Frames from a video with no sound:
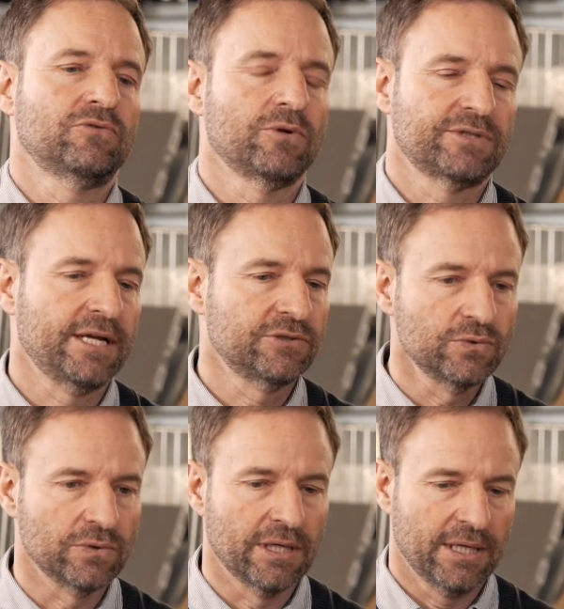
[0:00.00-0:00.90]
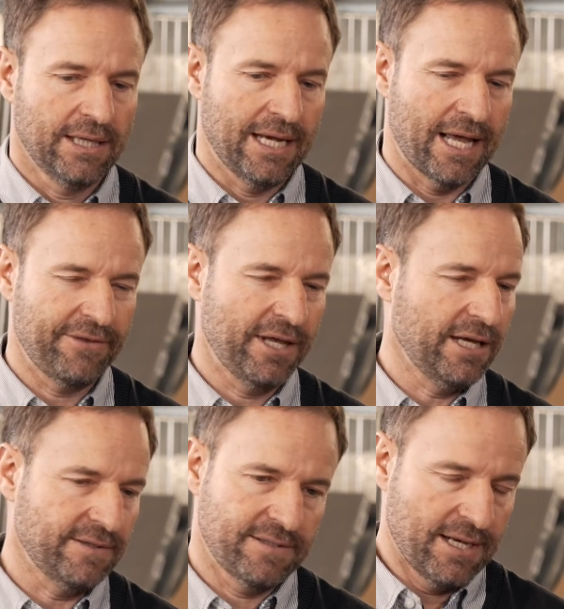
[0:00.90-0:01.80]
to what they do and i think
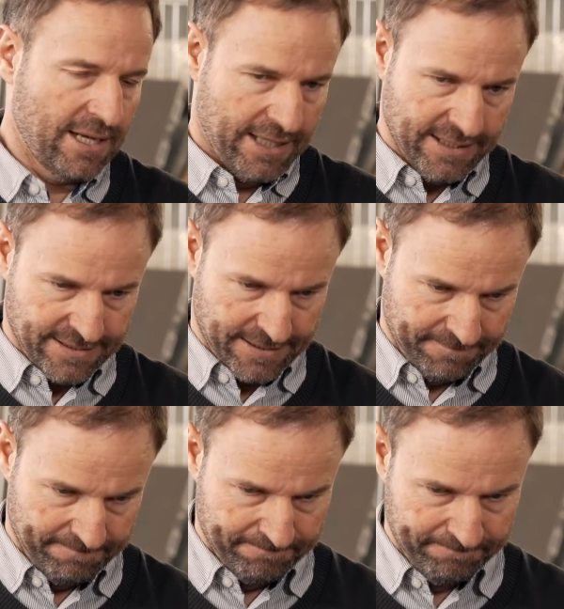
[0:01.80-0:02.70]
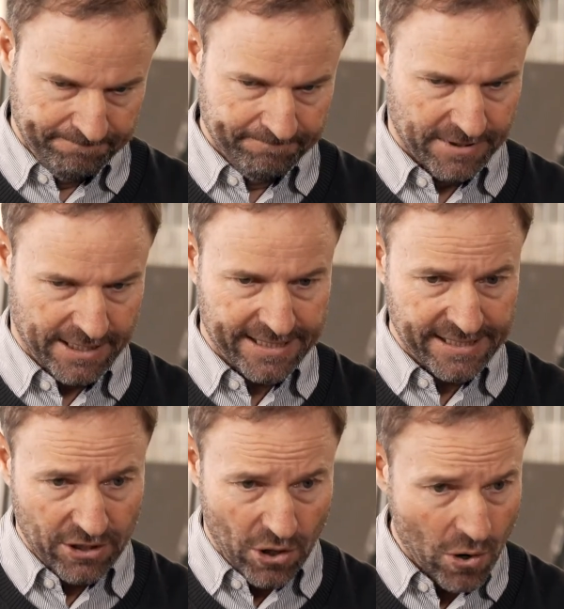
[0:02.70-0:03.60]
it's it's
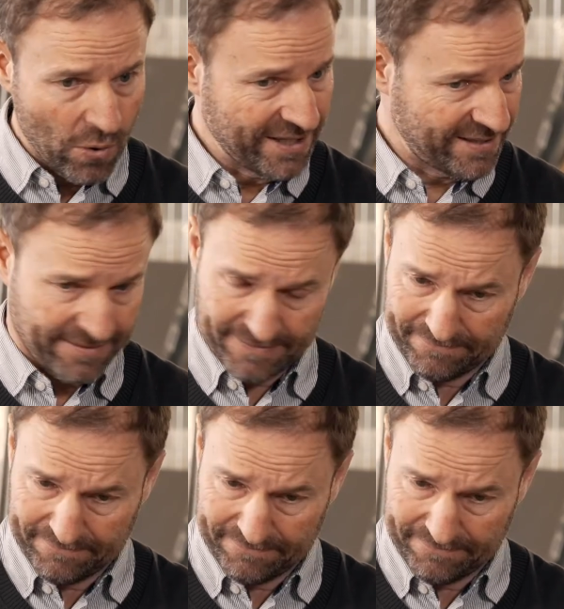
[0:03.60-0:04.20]
letting go is